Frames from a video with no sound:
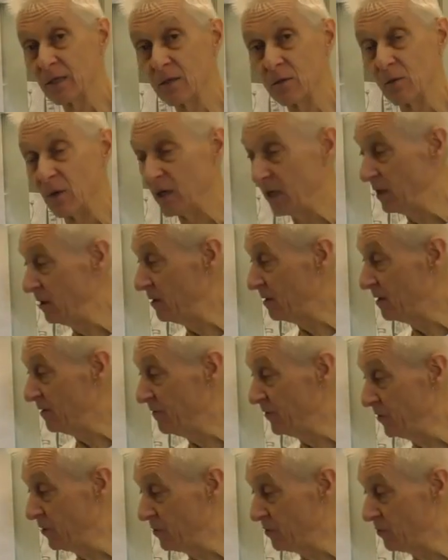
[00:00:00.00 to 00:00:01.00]
Well,
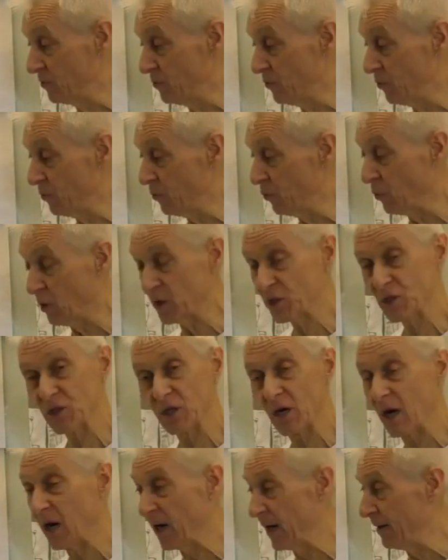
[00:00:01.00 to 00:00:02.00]
if you could watch
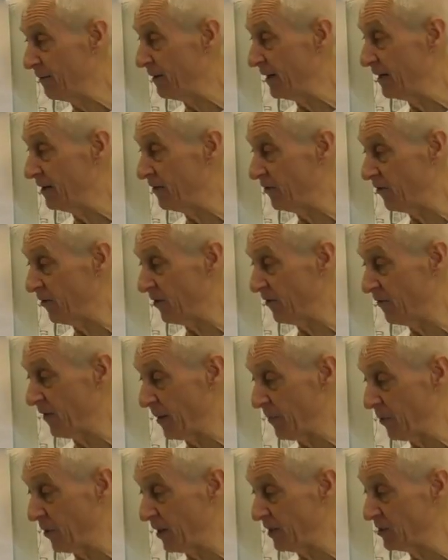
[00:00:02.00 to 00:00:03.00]
a high rate of
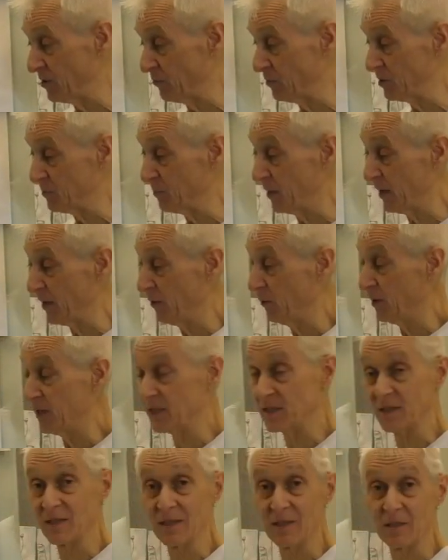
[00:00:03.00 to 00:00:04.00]
evaporation, which by the way
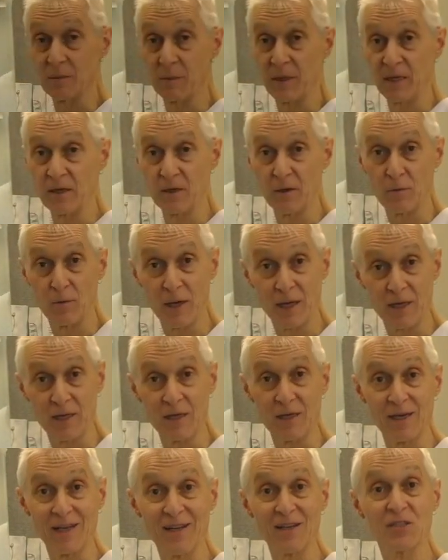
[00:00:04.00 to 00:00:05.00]
is going to depend on
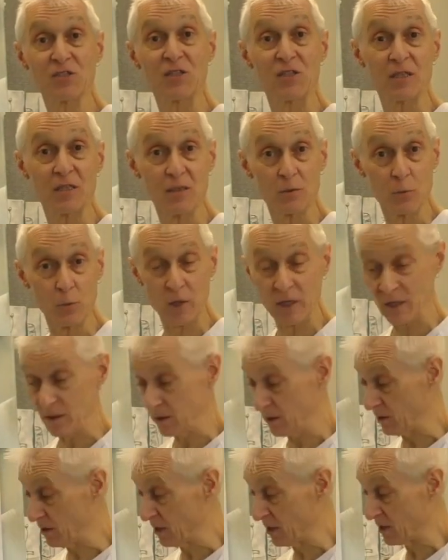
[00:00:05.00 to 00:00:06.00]
radiant energy and wind
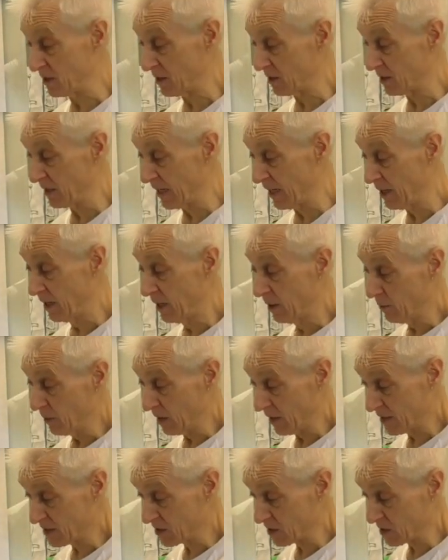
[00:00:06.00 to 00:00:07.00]
and things like that, but let's